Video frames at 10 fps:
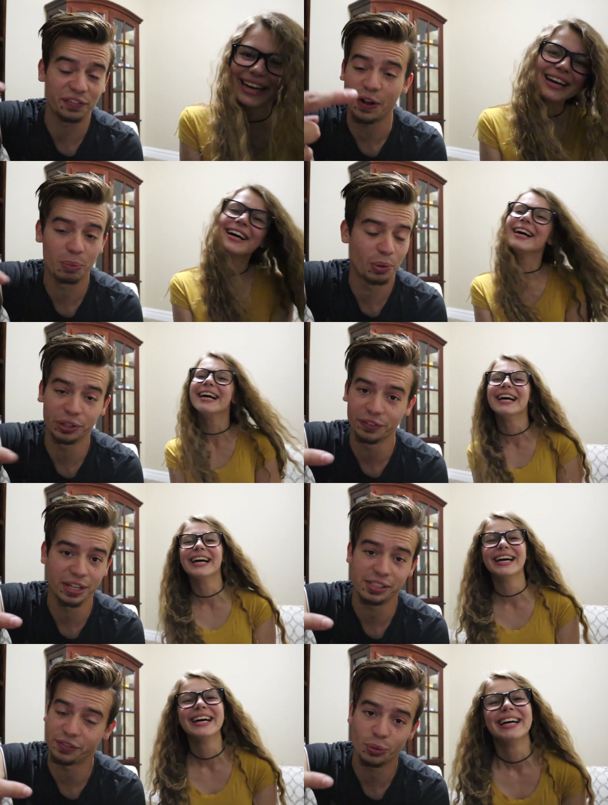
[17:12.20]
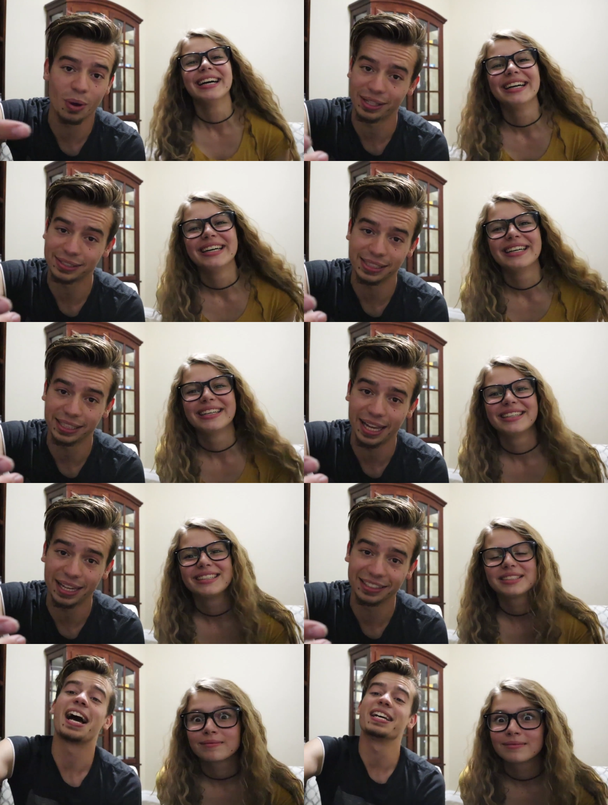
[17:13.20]
Speaker 1: have to follow both of us if you want to see
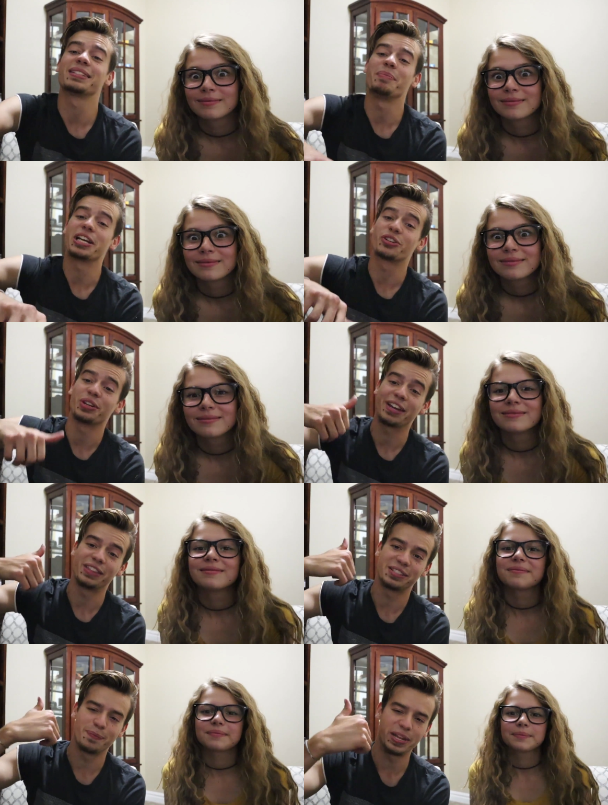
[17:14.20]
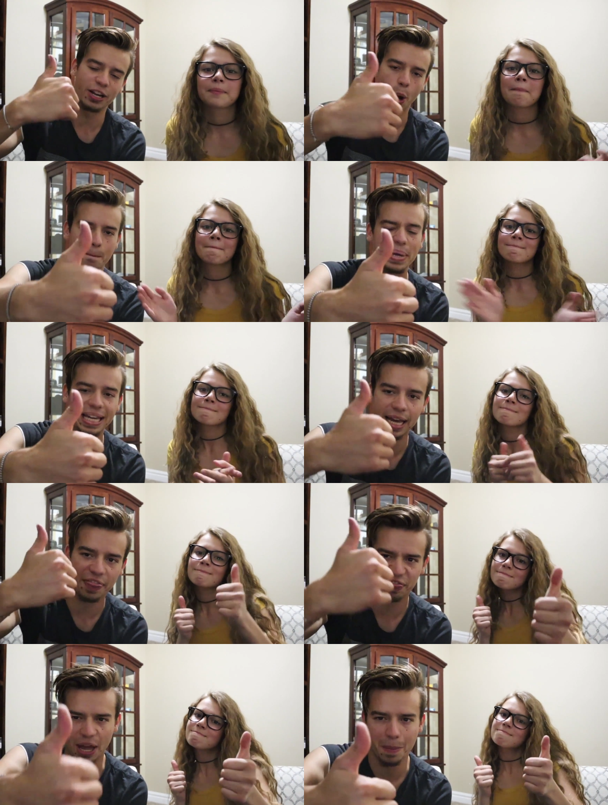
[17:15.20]
that. Guys, make sure you give this video a big
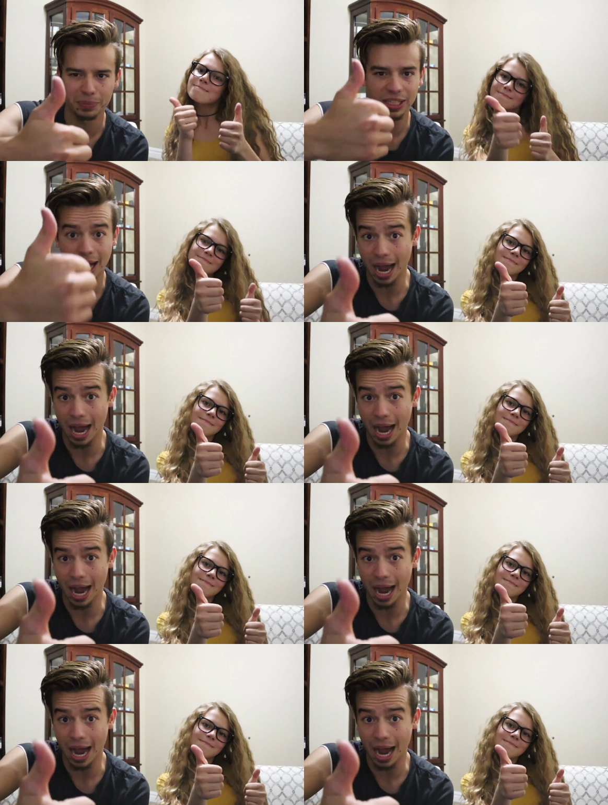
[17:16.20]
thumbs